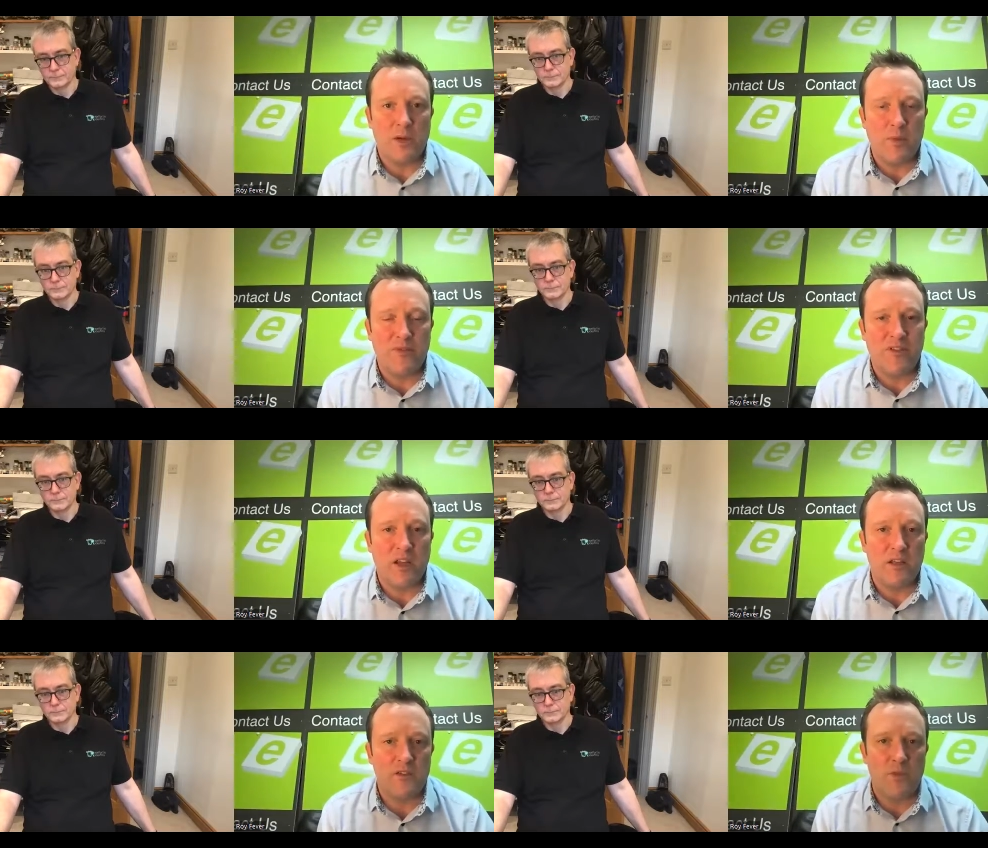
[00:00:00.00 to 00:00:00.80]
Speaker 1: quid, and my
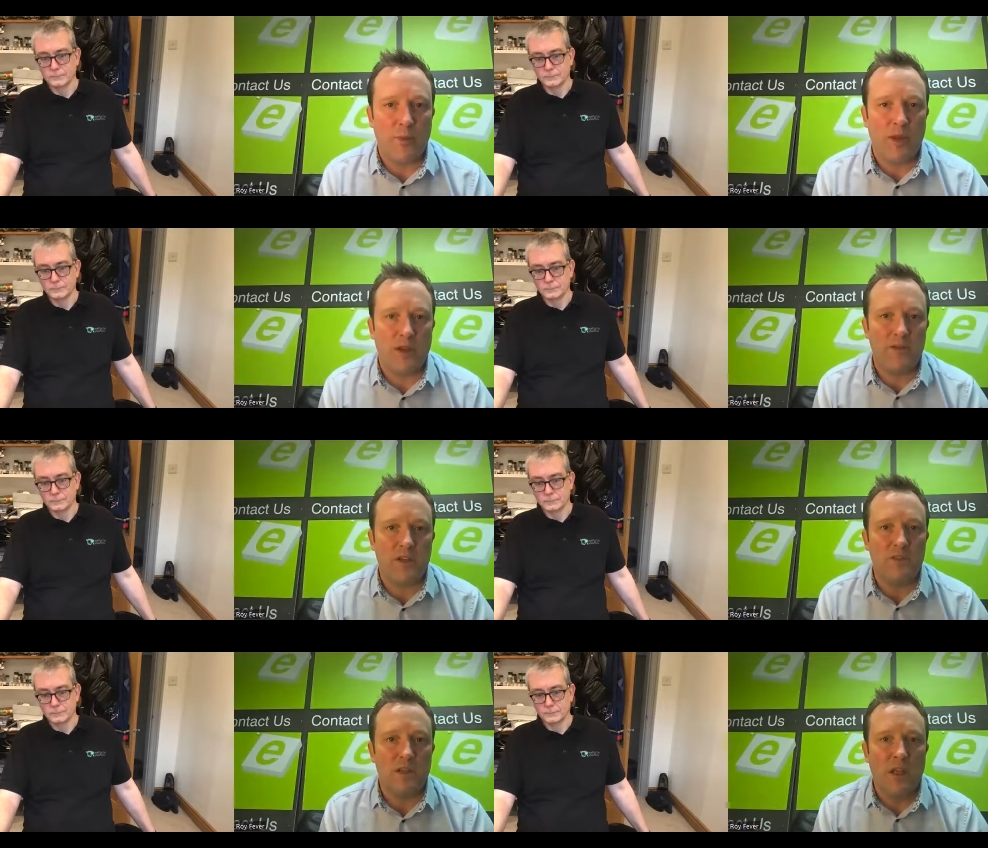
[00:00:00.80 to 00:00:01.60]
friend can swap it over
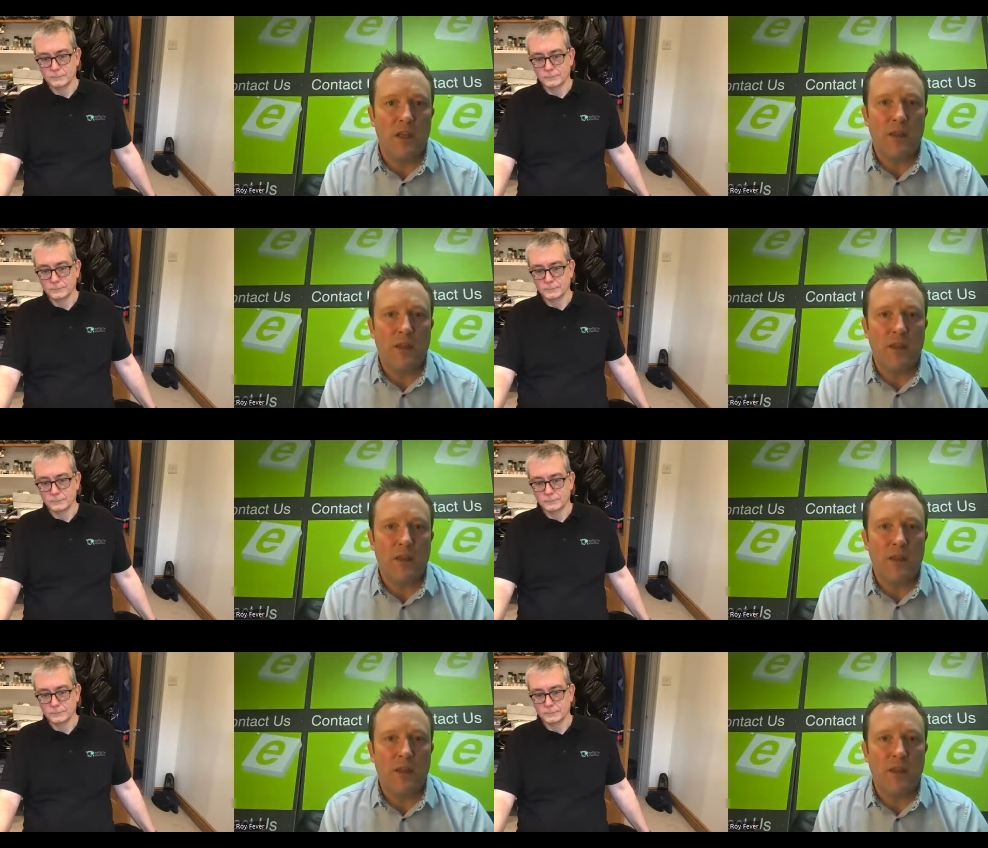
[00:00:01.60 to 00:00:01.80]
because